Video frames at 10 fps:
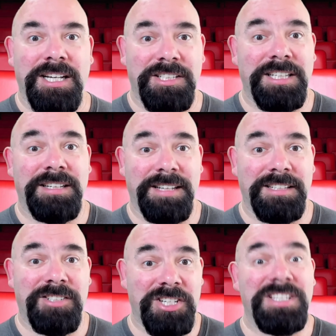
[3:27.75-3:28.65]
She
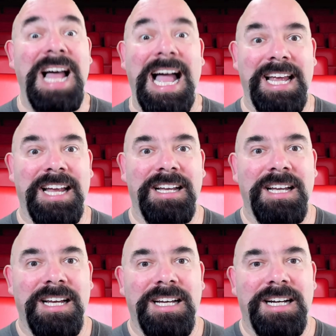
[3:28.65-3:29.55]
thinks she's dying
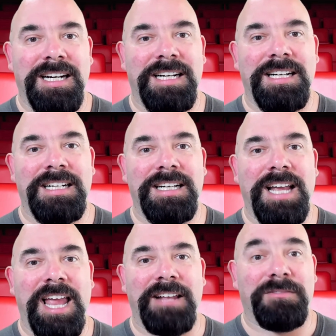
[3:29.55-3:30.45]

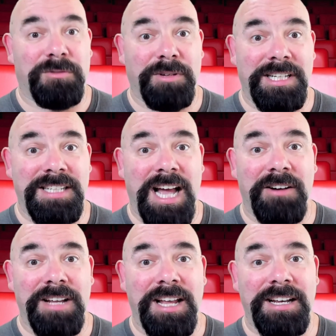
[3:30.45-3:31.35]
and freaks
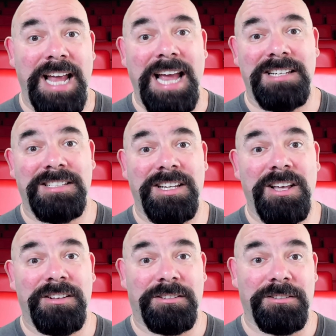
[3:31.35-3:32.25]
out and asks the
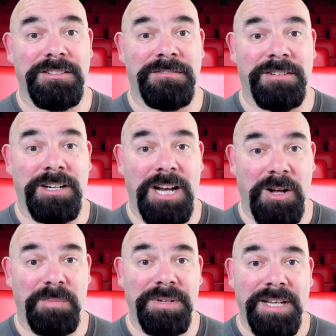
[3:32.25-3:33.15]
other girls for
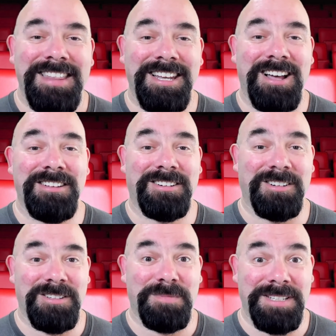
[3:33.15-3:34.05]
help. The other
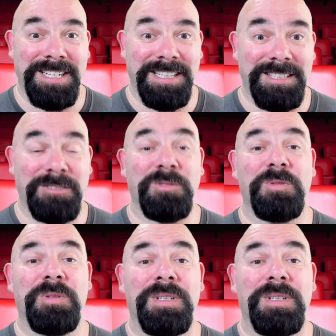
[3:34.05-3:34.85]
girls proceed to